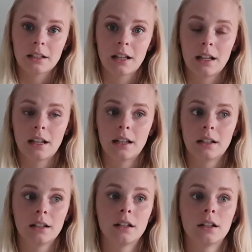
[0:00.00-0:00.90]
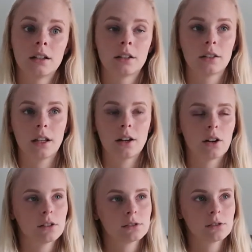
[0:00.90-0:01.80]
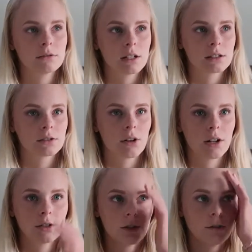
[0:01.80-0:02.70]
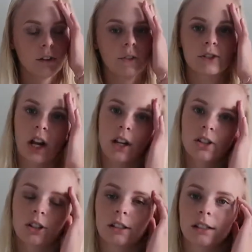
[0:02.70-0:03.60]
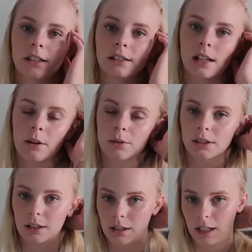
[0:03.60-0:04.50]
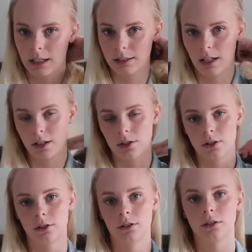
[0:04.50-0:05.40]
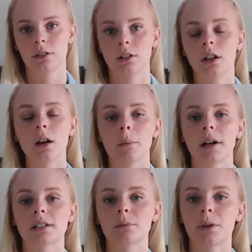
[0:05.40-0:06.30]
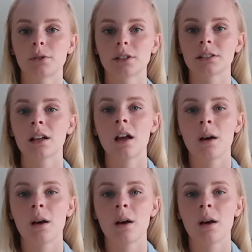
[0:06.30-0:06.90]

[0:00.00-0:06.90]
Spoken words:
And they also did, so I don't know if they've changed it since I was in the extension matching process,